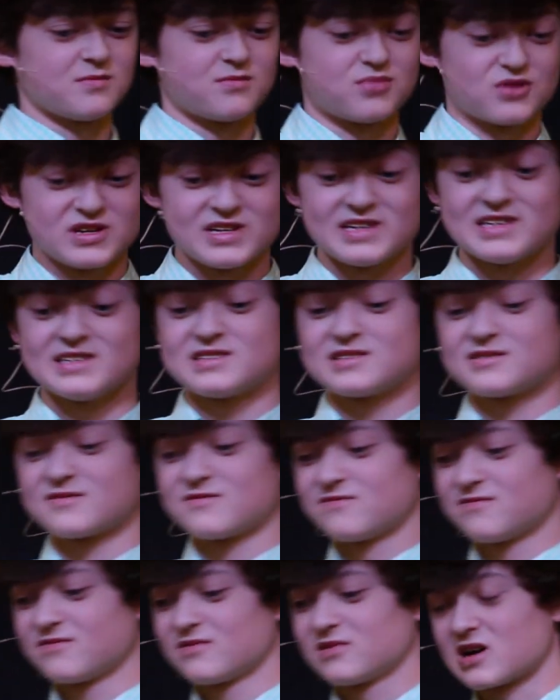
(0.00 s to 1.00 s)
breeze
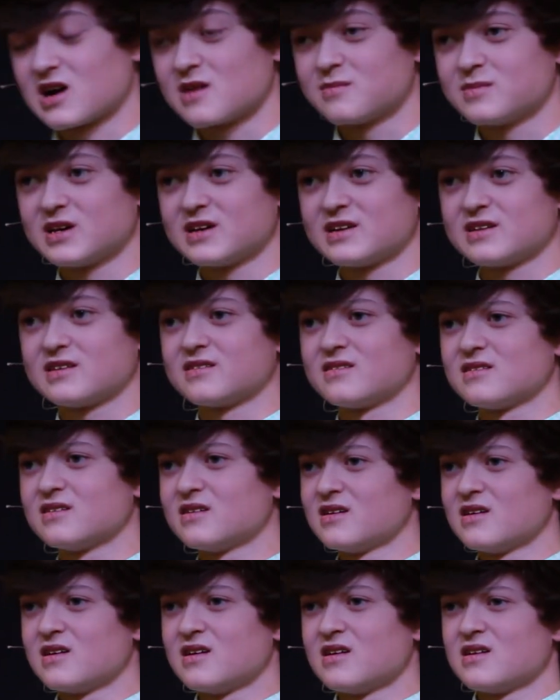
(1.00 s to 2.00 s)
come in, and
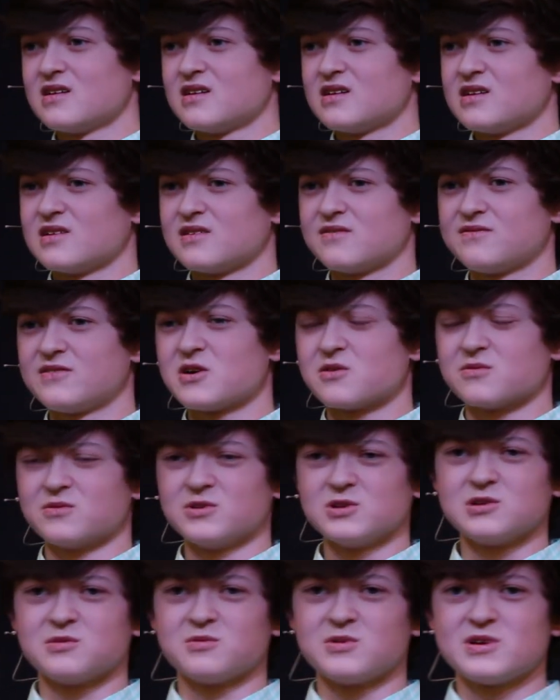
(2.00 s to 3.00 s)
it felt
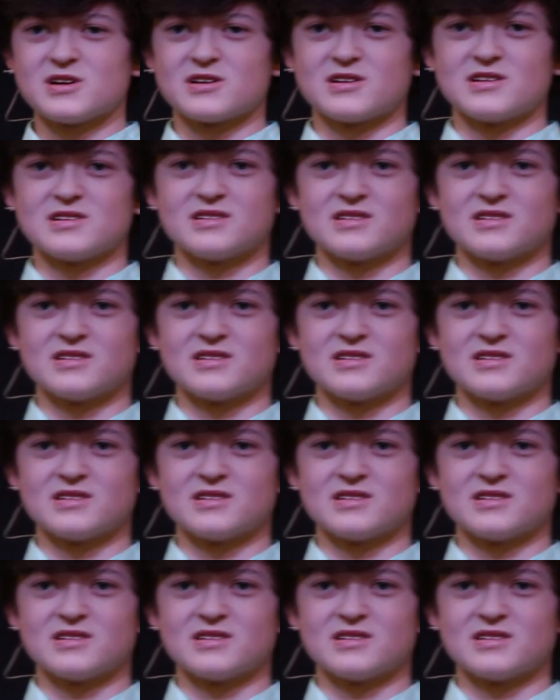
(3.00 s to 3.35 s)
really weird.